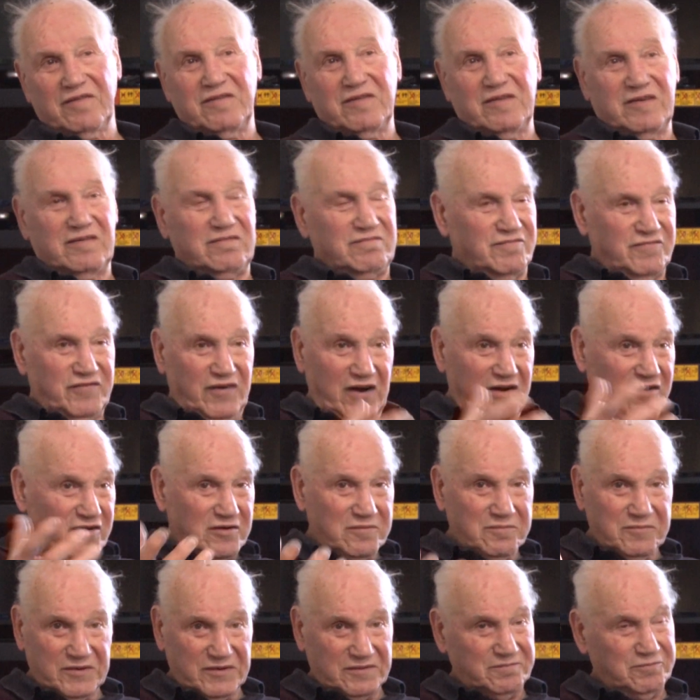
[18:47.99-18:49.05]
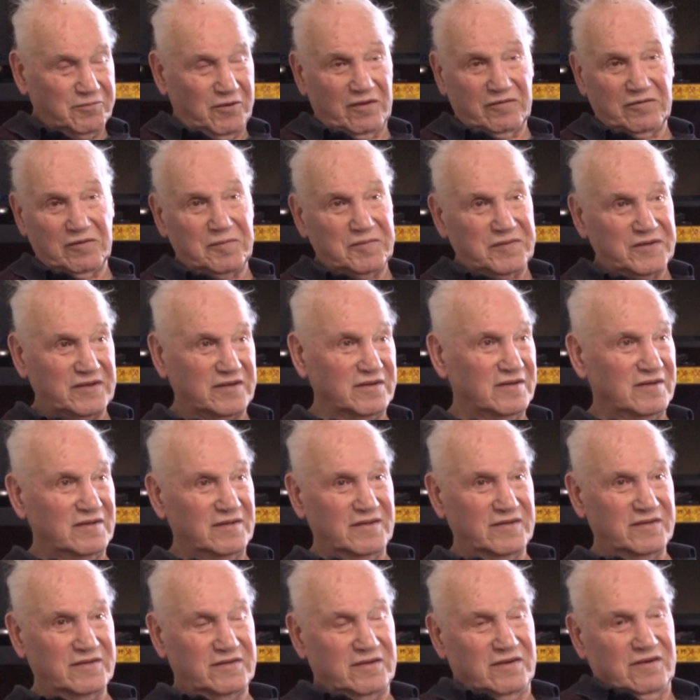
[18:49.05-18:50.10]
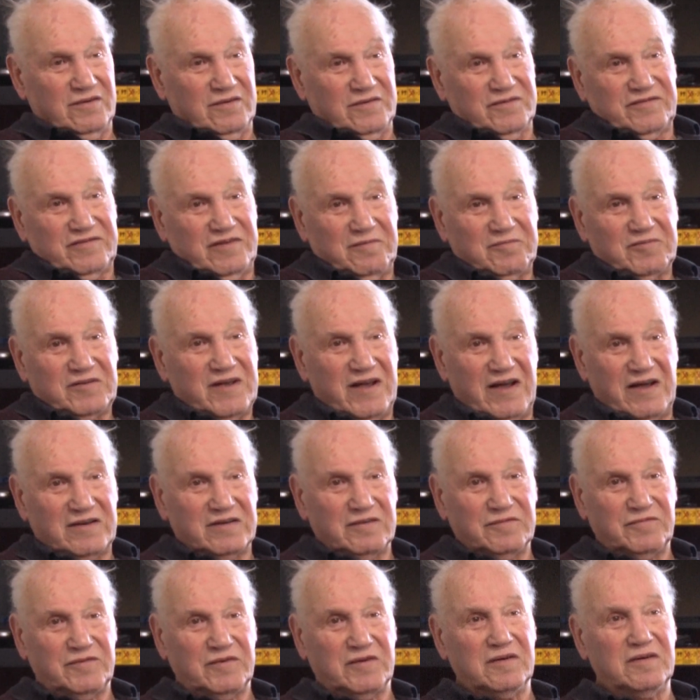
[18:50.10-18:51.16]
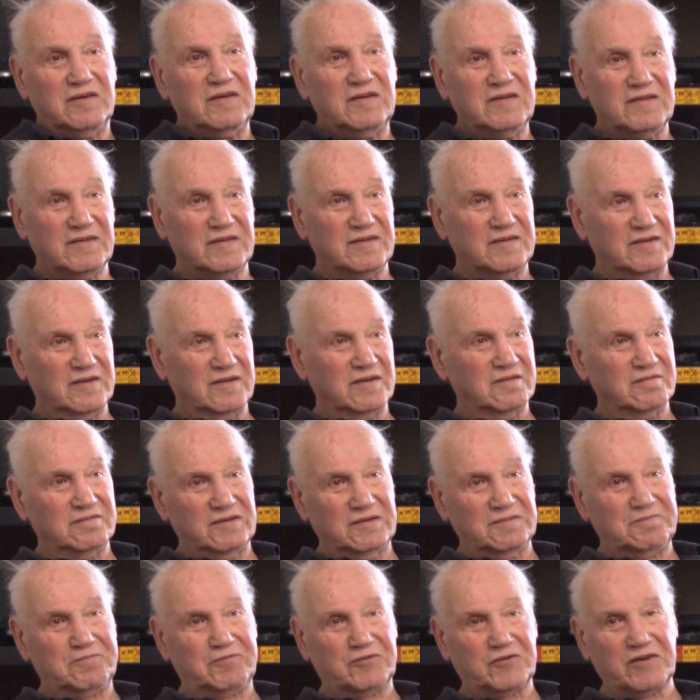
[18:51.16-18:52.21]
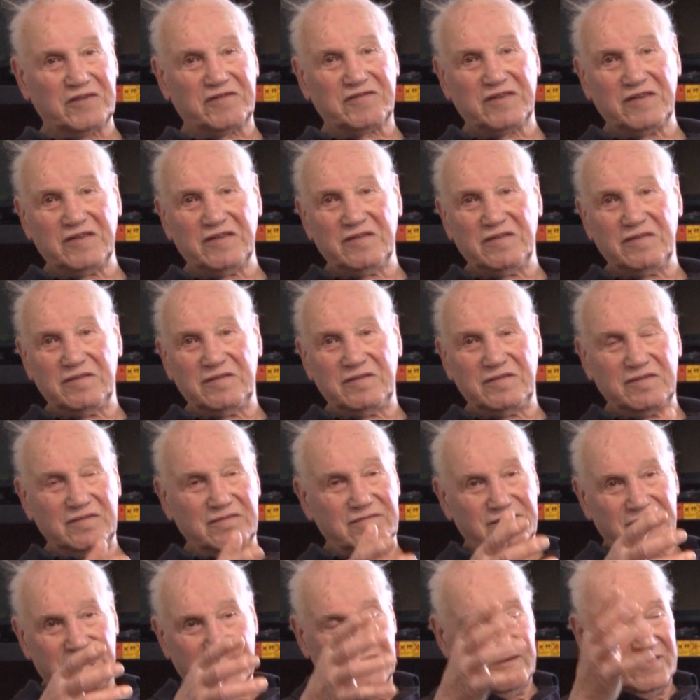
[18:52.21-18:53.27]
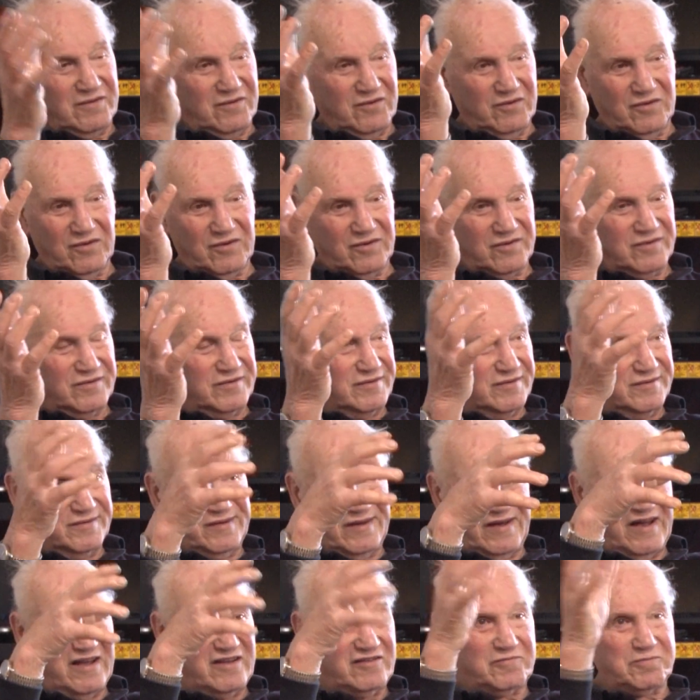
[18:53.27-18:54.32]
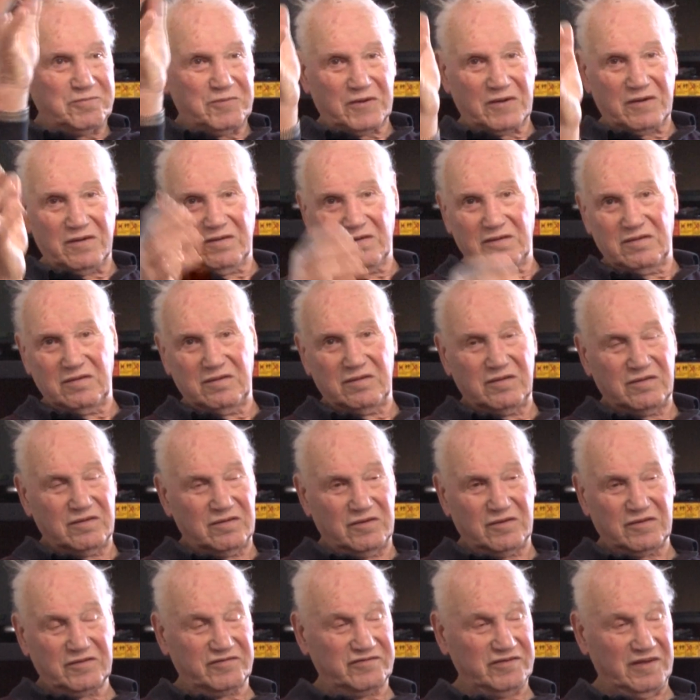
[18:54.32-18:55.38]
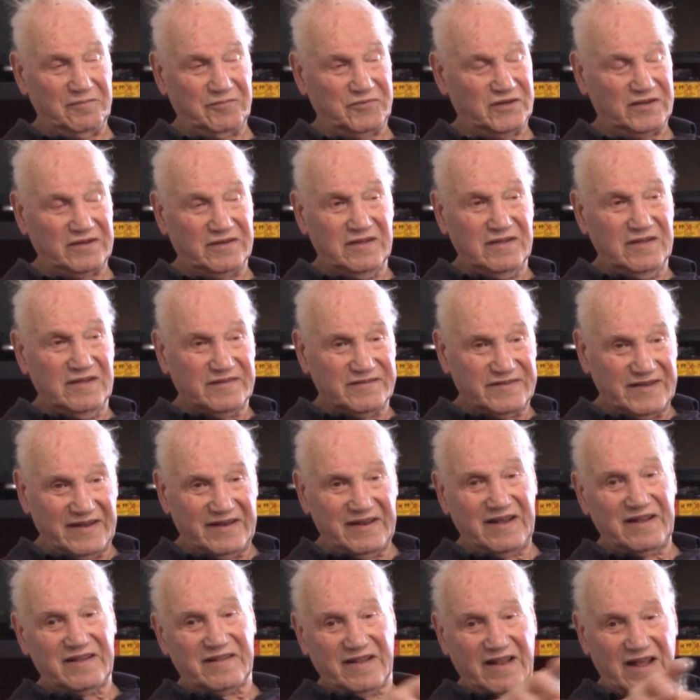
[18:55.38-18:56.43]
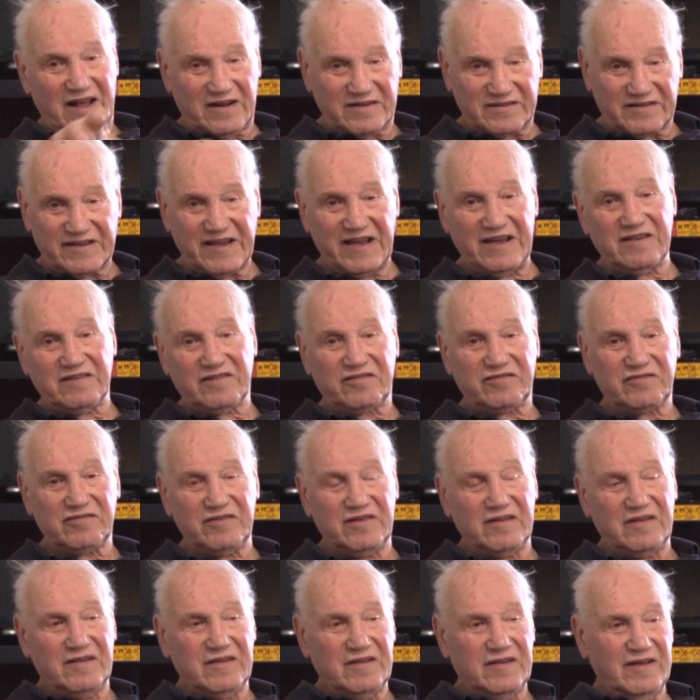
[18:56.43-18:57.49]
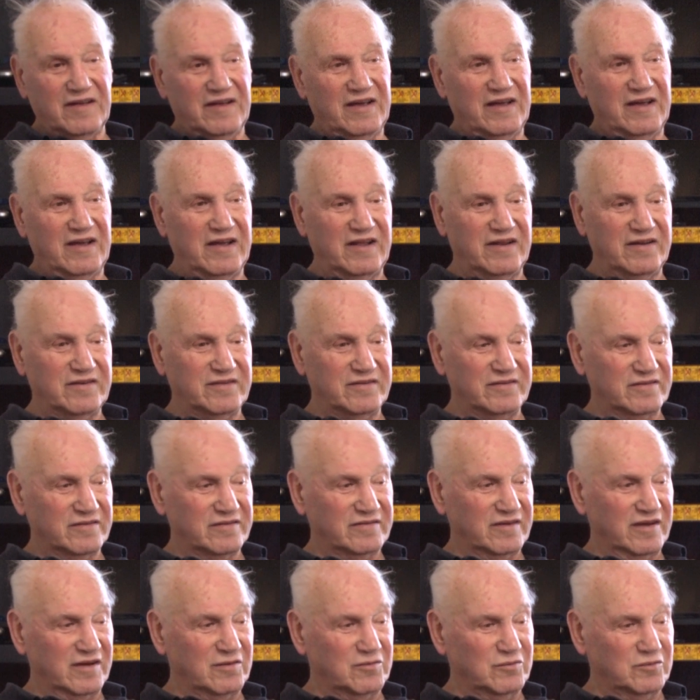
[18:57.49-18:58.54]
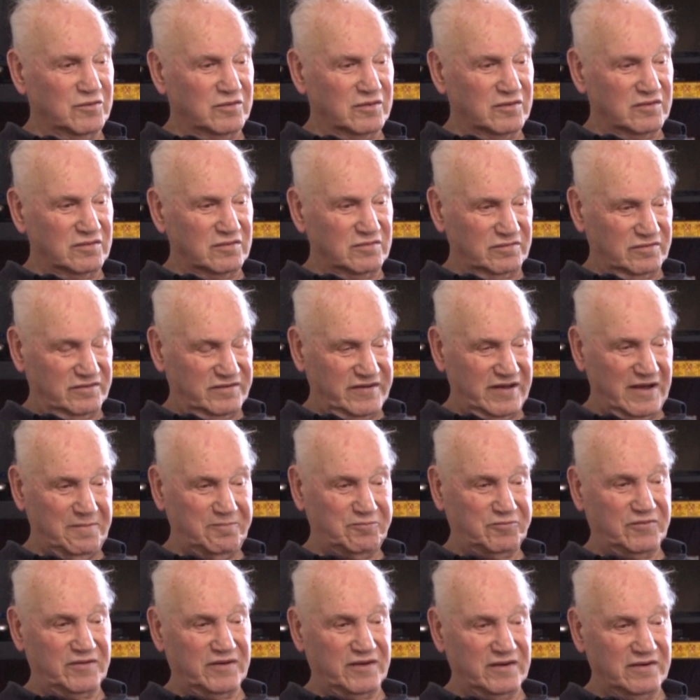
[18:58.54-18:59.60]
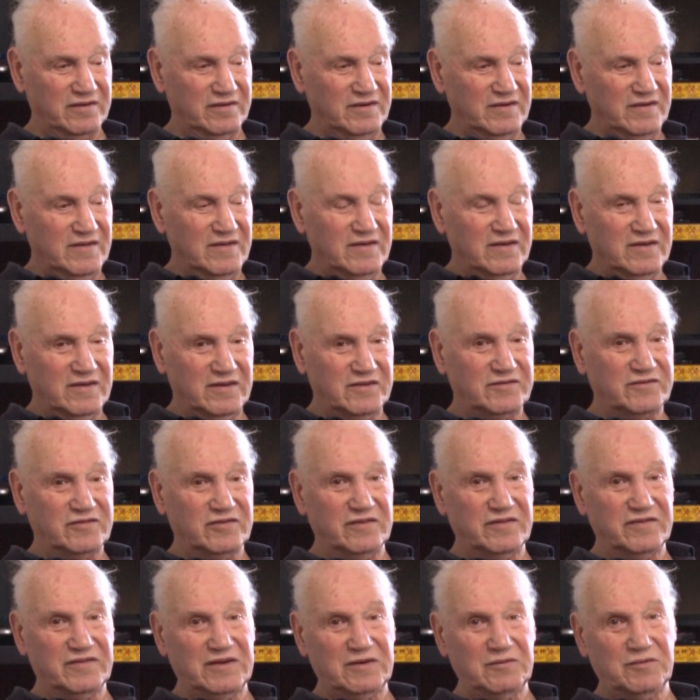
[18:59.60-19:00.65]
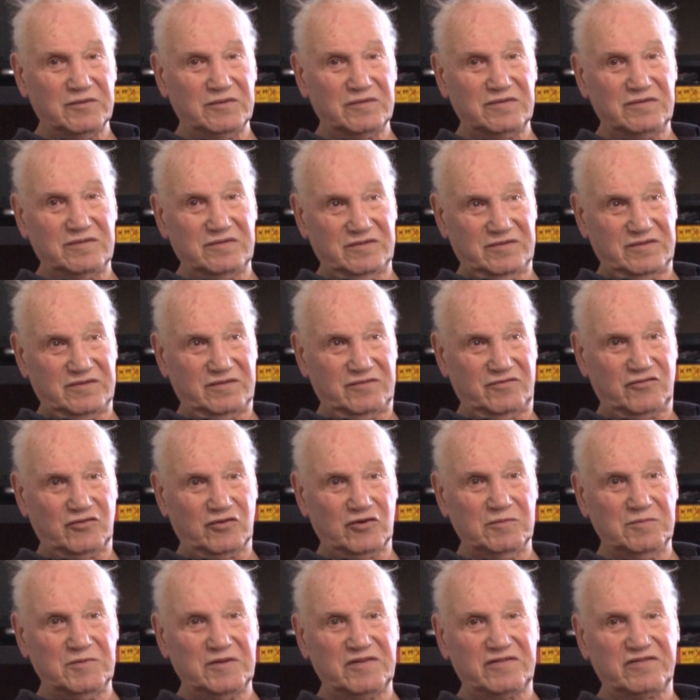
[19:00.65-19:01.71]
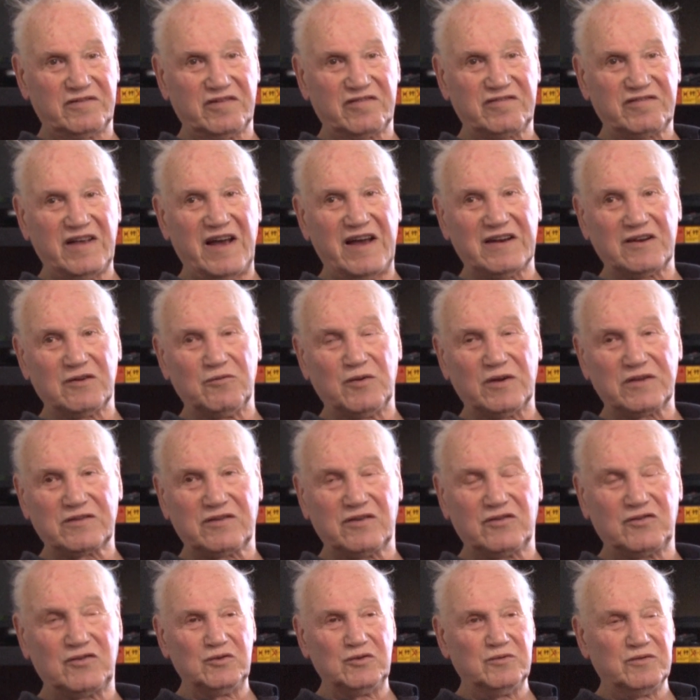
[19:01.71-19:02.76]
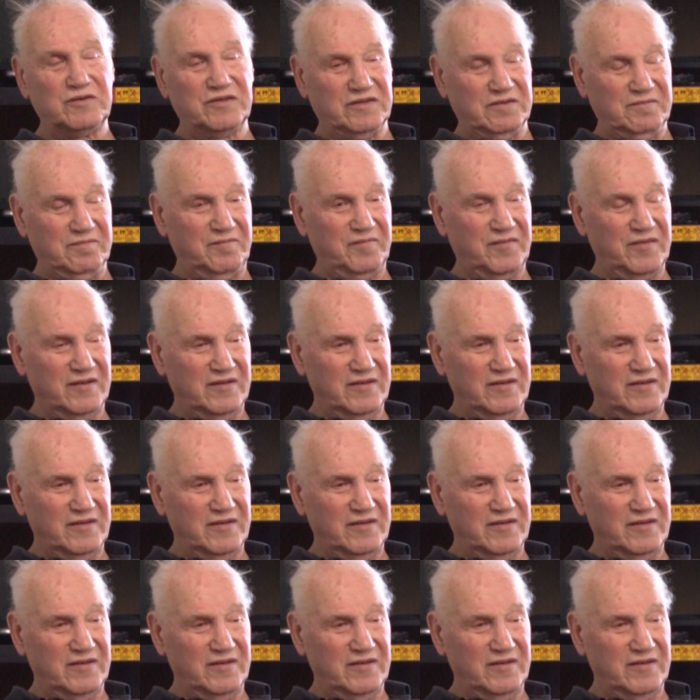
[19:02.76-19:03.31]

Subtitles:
environment, probably some kind of a prison or a hospital or something that had locked gates, and they were kept there until the Germans decided what to with them.